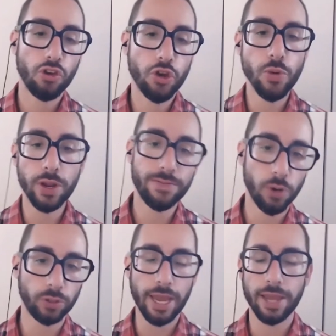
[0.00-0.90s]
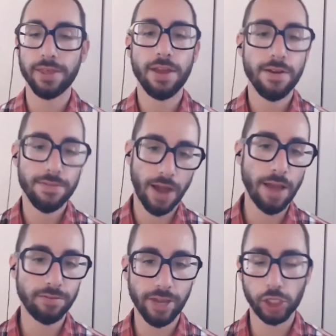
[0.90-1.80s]
doing full-length,
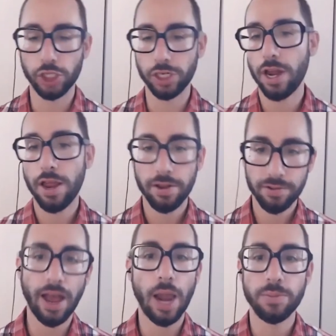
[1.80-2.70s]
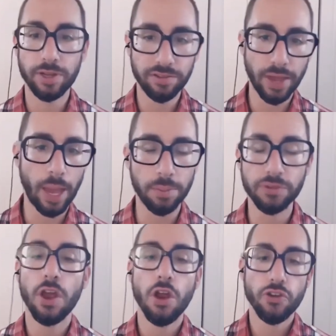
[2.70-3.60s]
five-section, timed exams
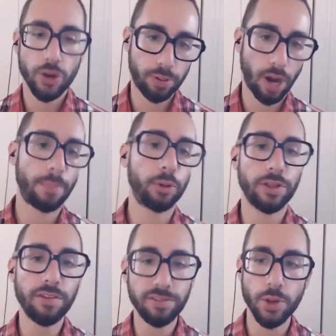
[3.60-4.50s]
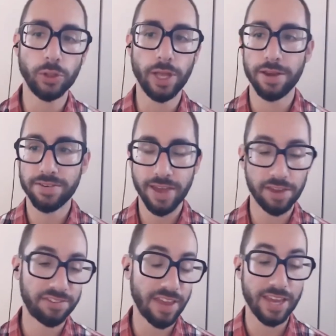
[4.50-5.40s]
to properly simulate
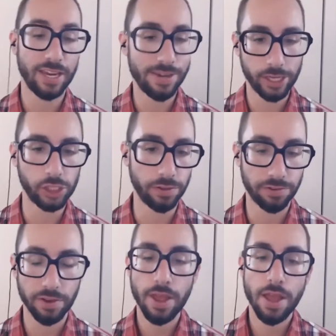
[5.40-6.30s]
test day conditions.